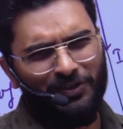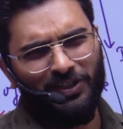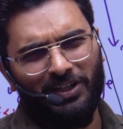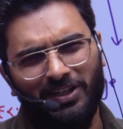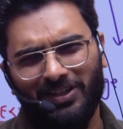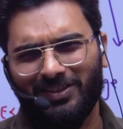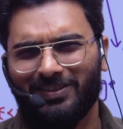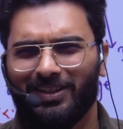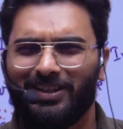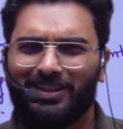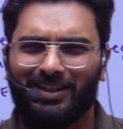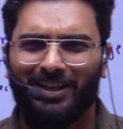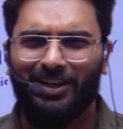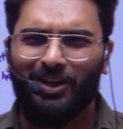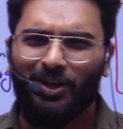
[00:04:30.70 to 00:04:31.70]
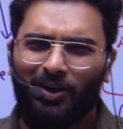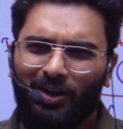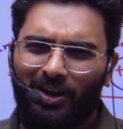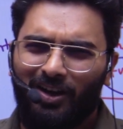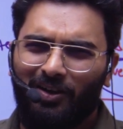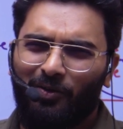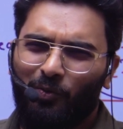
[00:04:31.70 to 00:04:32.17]
is, sir,
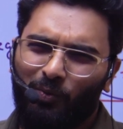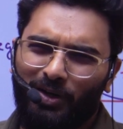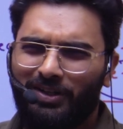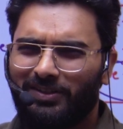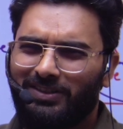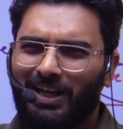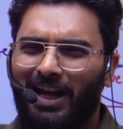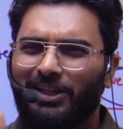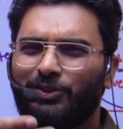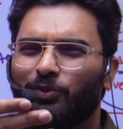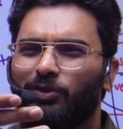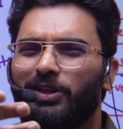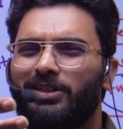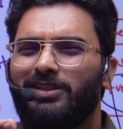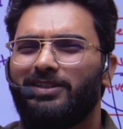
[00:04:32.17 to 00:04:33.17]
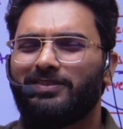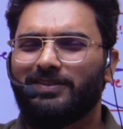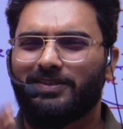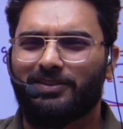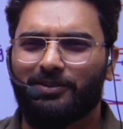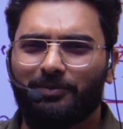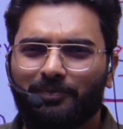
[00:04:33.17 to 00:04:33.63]
what is the isolated
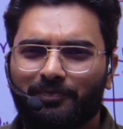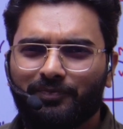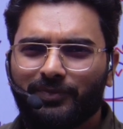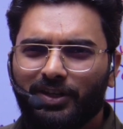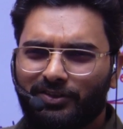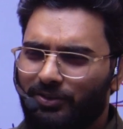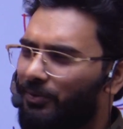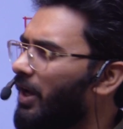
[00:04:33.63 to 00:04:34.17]
system? It's a very